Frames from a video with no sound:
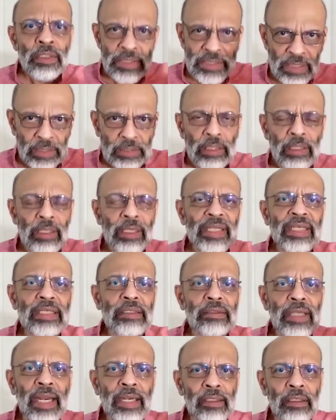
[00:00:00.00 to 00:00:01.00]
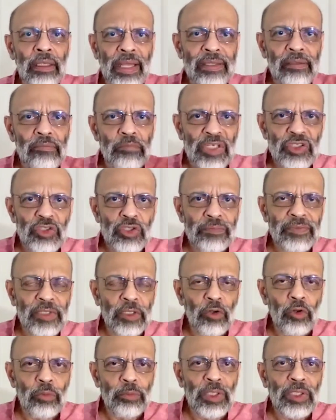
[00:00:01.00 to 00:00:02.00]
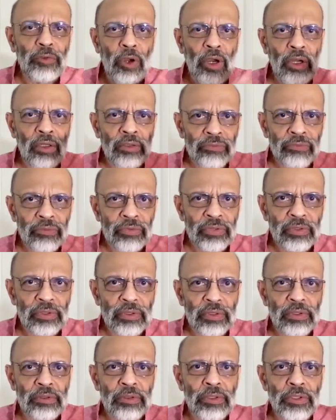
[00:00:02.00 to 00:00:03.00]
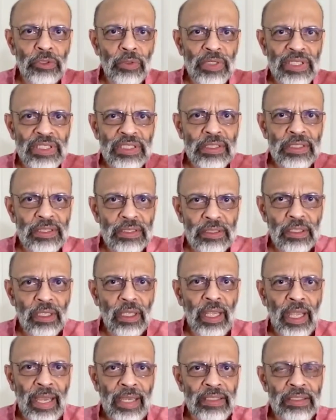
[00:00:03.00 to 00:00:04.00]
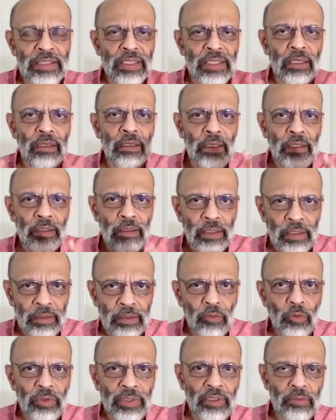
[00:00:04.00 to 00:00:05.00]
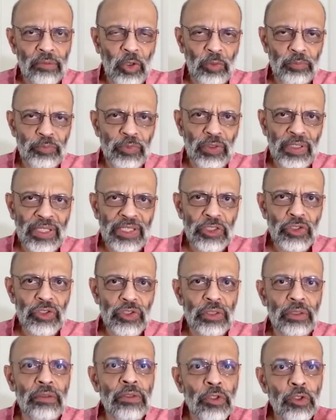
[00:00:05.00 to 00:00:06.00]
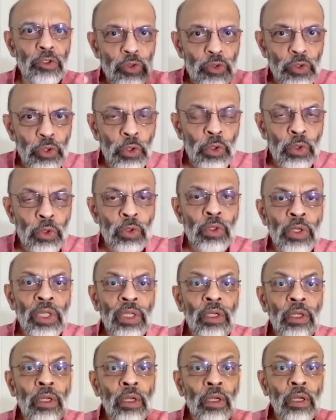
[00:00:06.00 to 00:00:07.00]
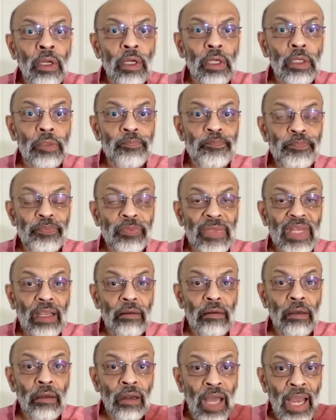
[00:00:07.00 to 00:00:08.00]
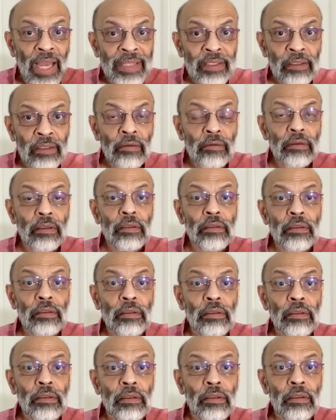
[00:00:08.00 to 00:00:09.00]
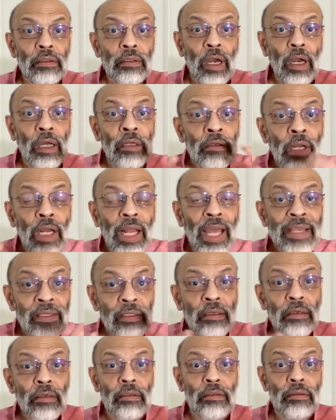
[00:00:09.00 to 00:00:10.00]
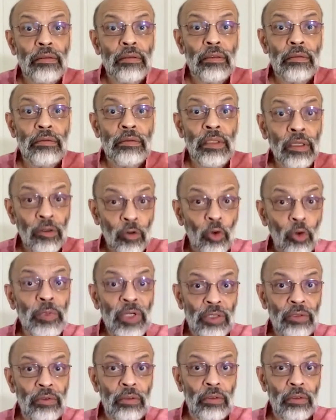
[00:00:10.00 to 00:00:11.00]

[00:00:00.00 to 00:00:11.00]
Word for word: certainly that like much of the global north, uh, the US has a, uh, an older population. Two, um, like unlike the global,